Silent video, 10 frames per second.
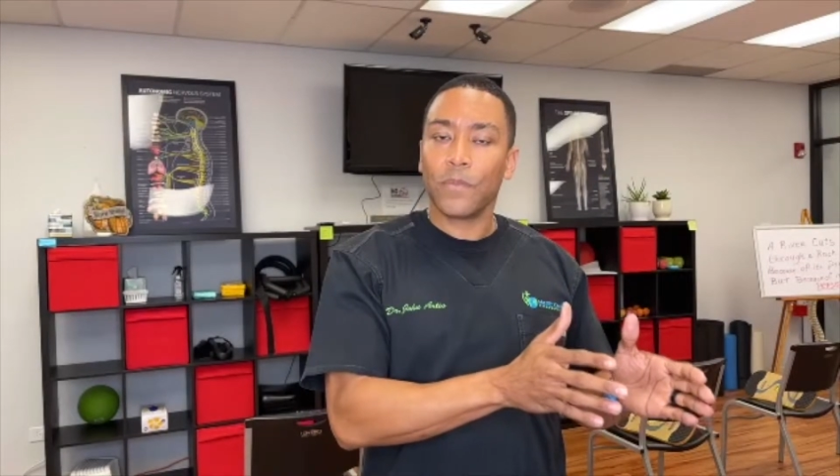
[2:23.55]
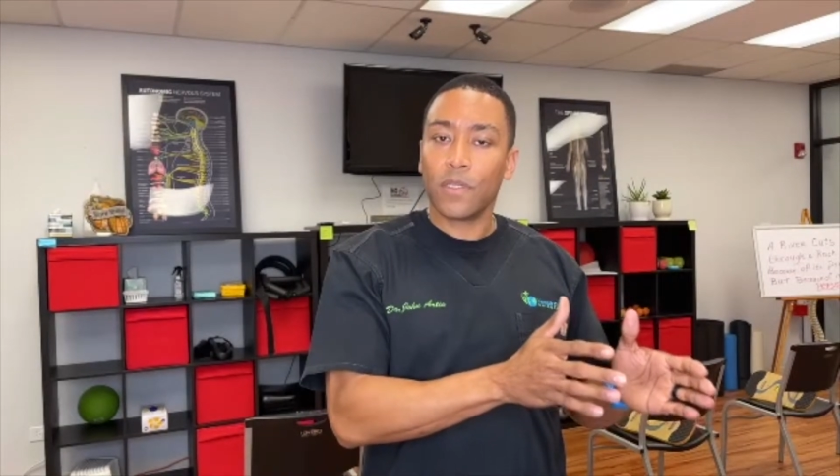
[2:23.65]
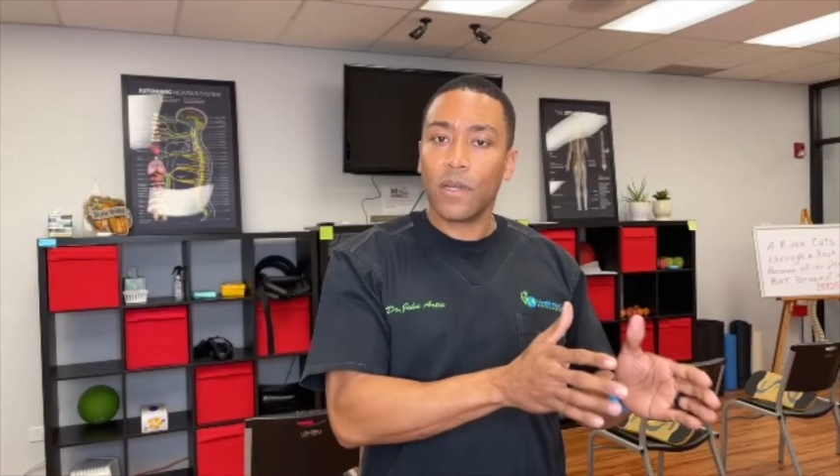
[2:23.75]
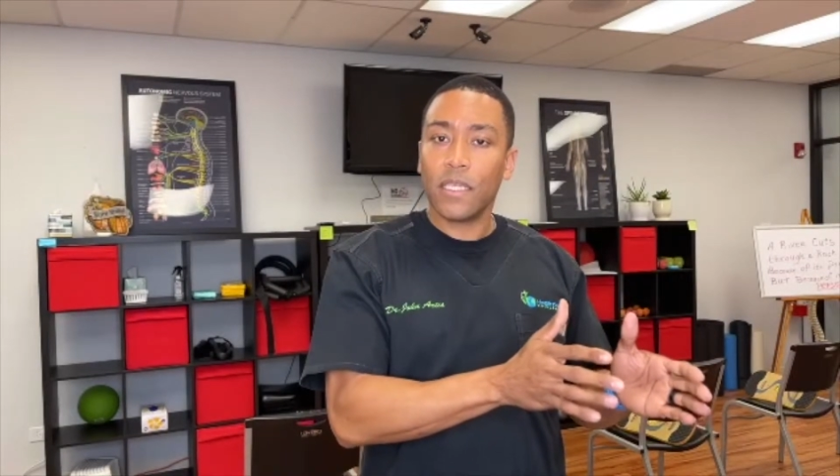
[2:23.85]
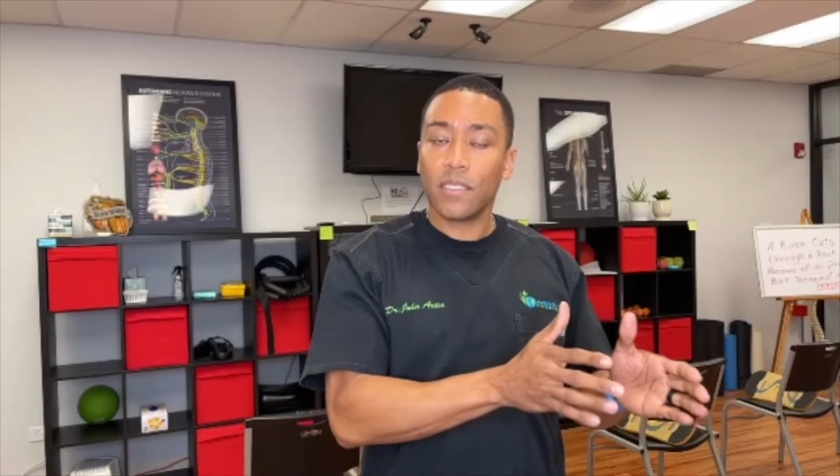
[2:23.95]

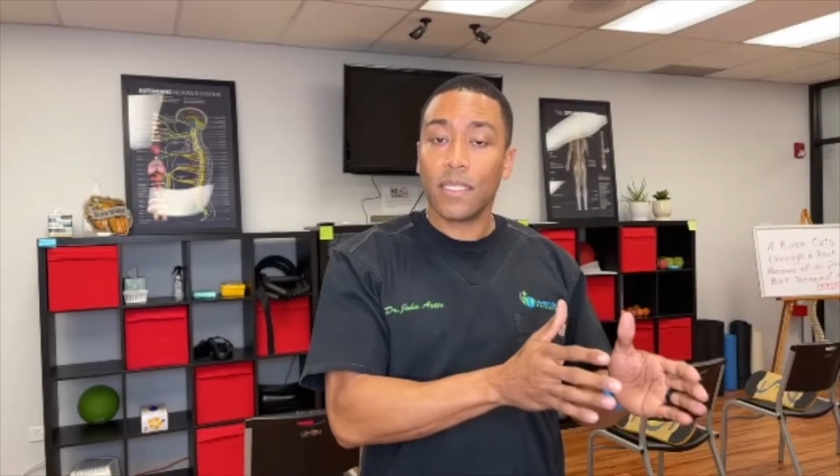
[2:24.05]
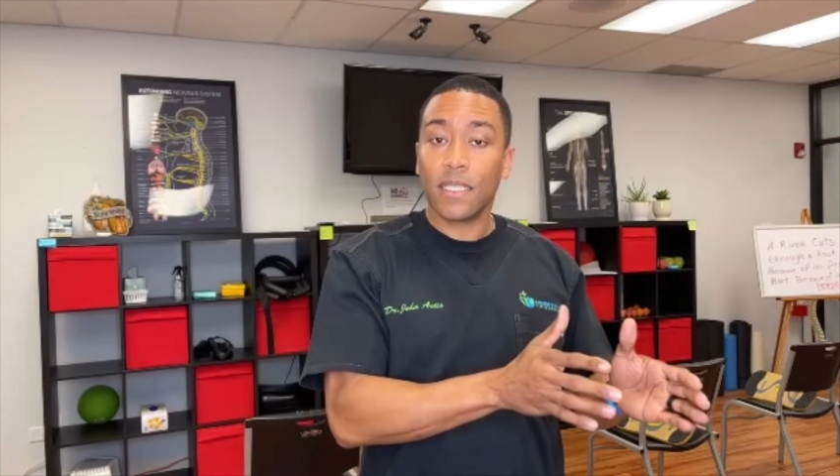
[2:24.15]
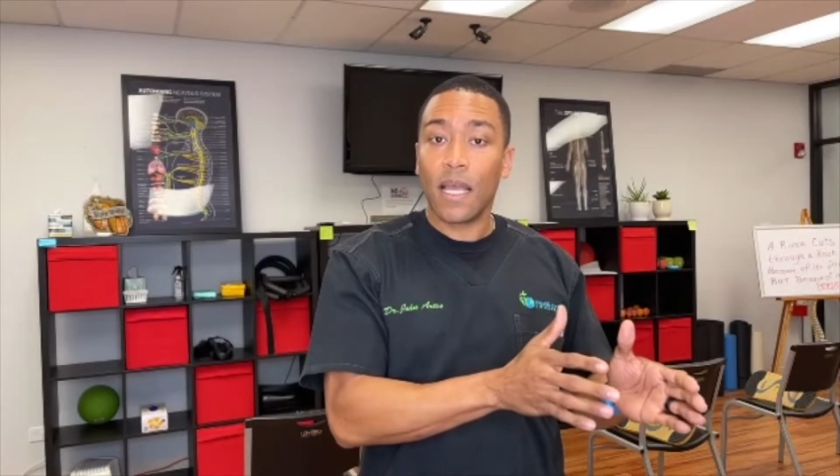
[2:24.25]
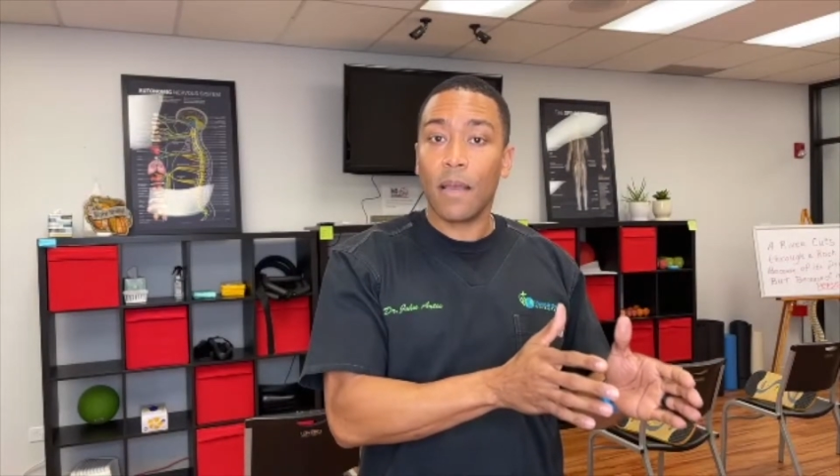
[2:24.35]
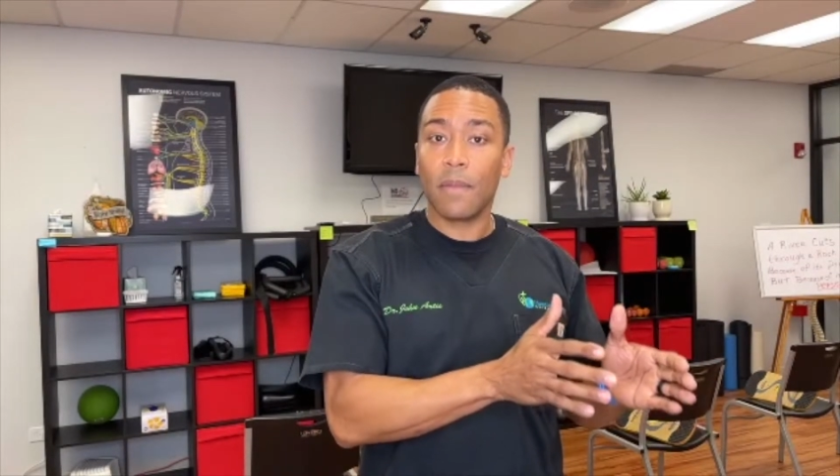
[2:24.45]
duration of
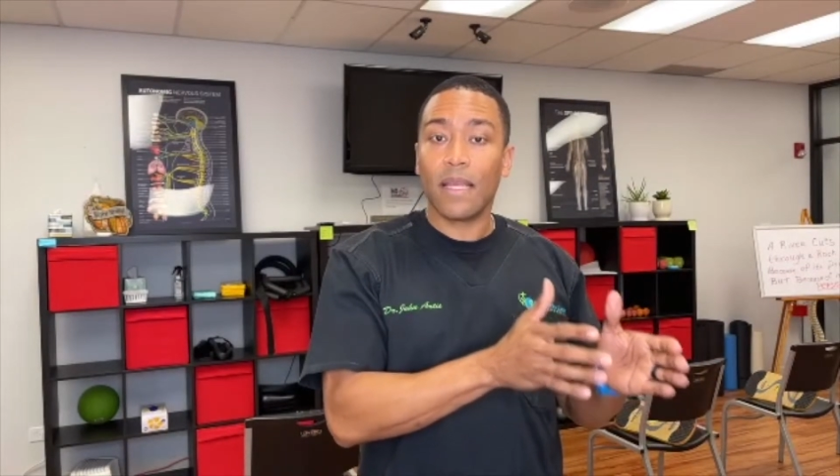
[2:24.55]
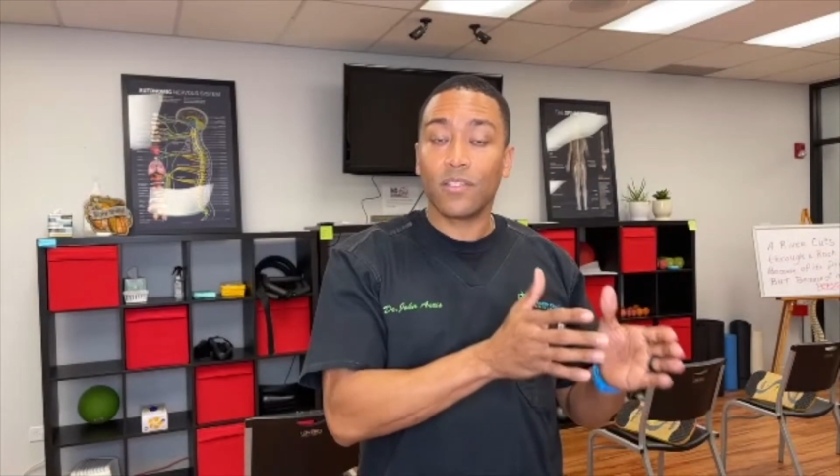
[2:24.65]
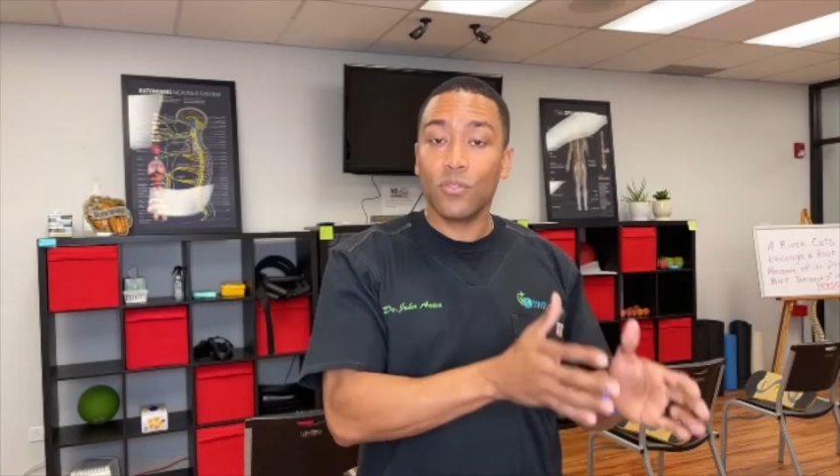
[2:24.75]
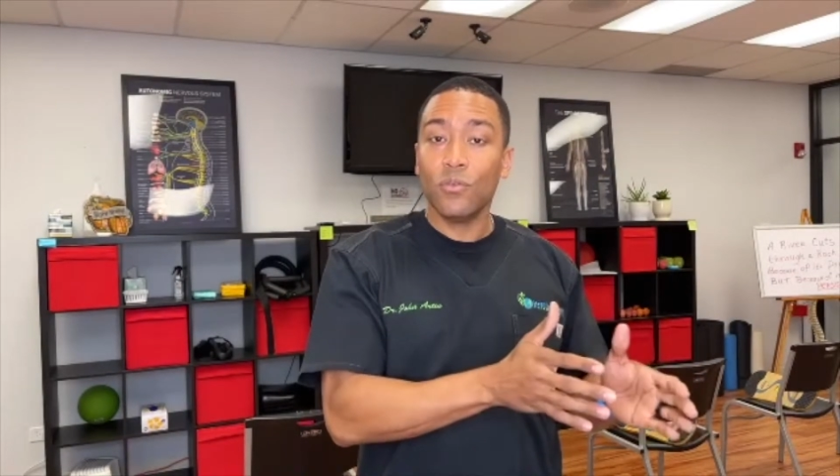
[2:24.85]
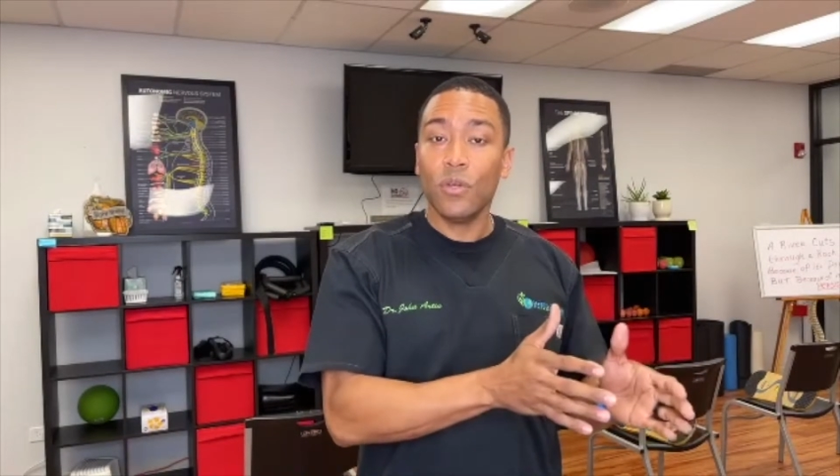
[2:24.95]
time, like
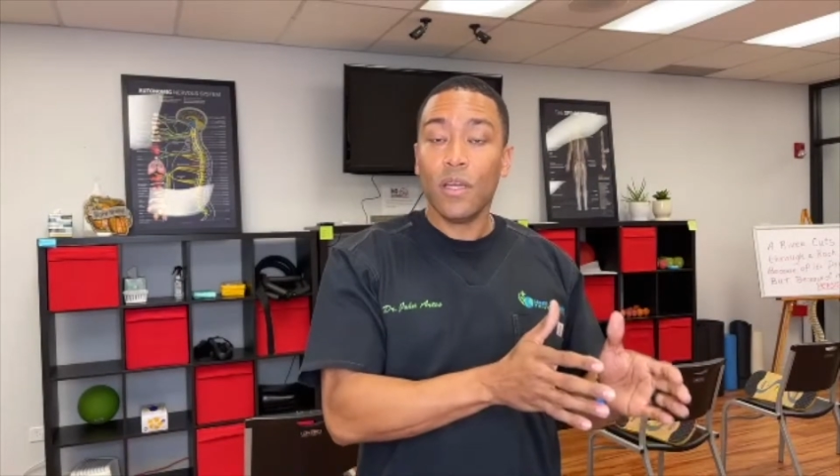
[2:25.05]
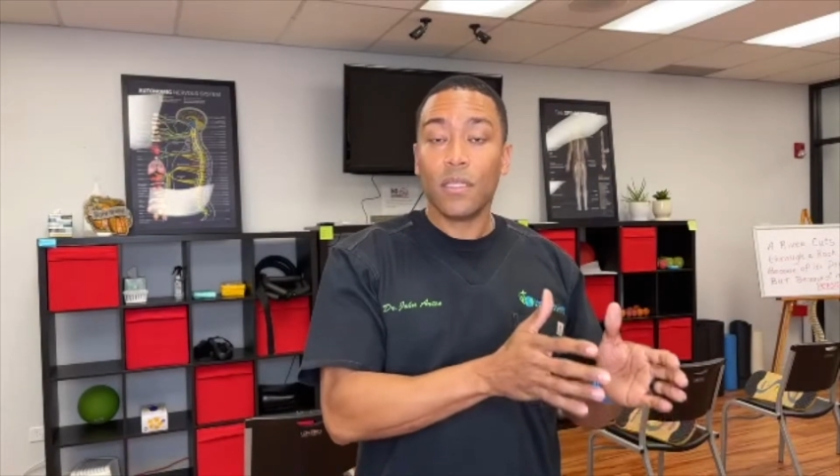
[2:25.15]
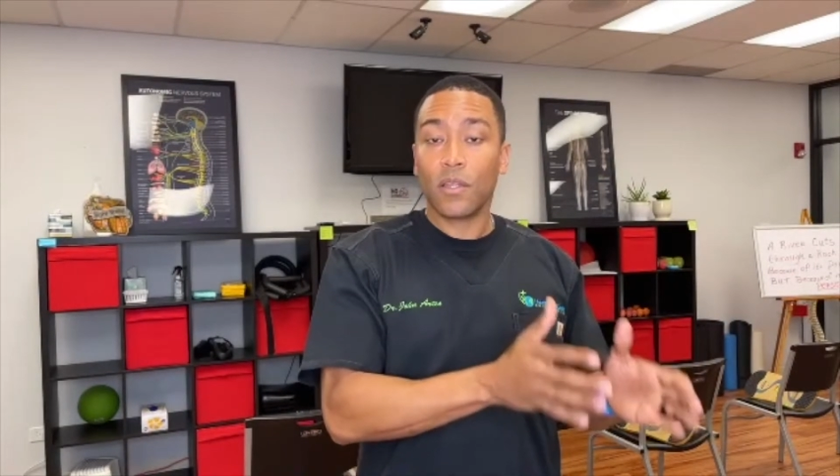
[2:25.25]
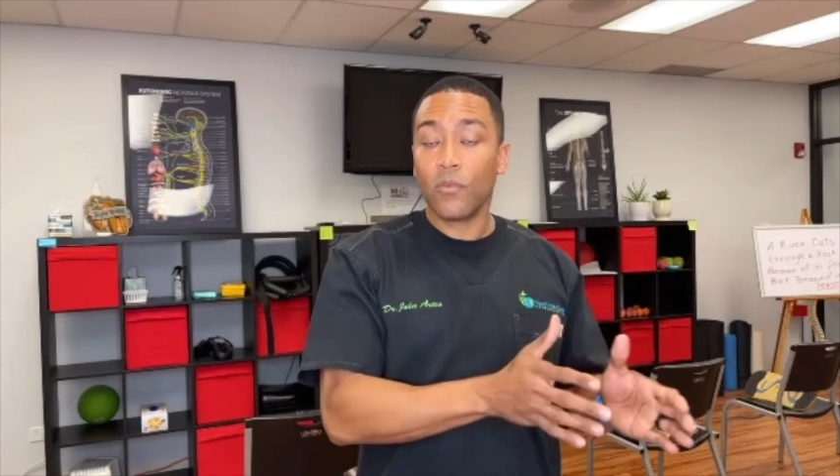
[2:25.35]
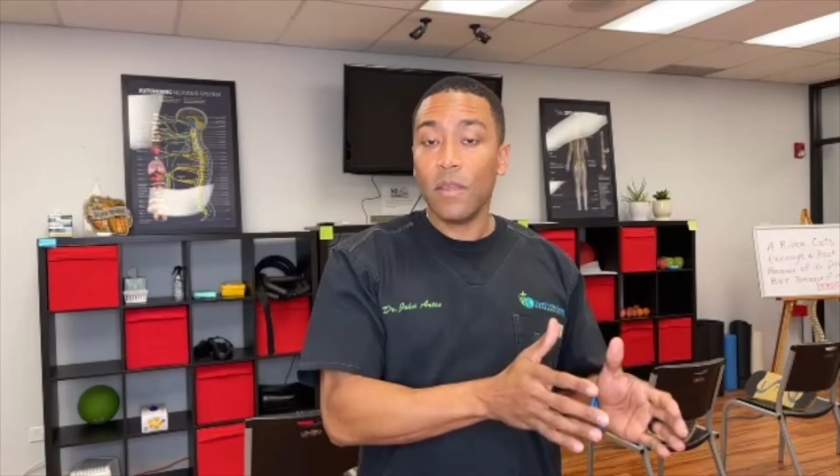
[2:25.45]
2 to
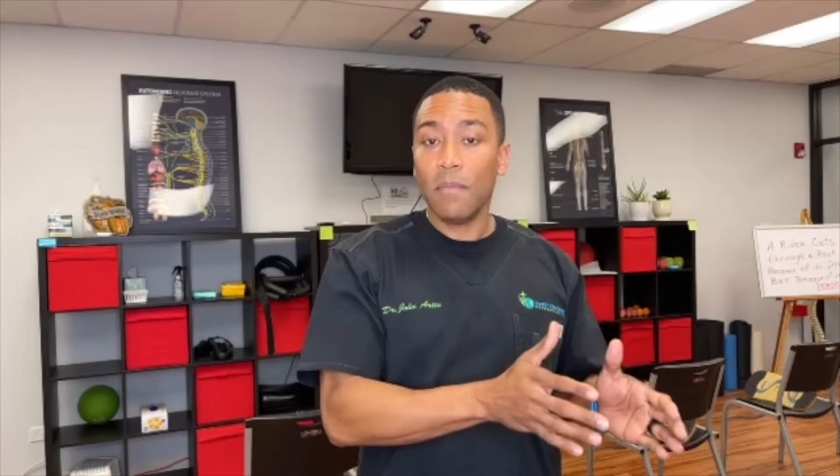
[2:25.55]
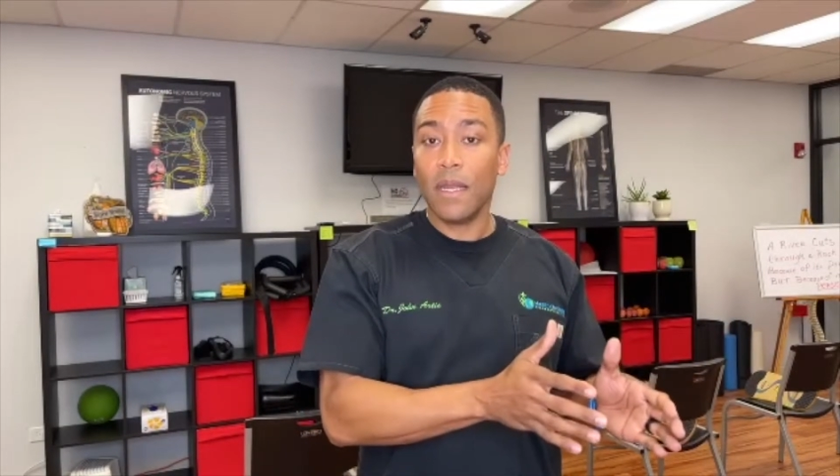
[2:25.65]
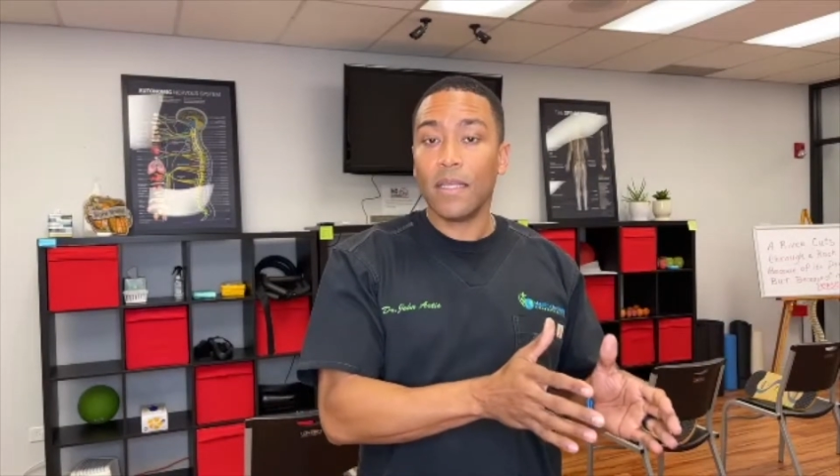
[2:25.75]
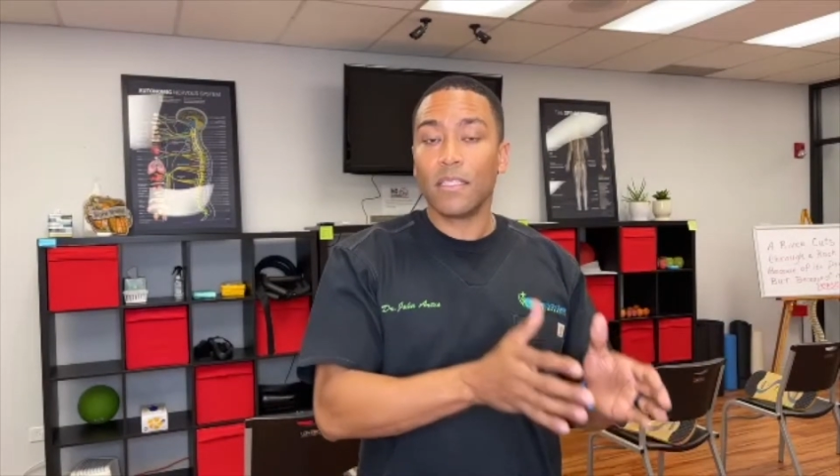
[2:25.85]
3 minutes,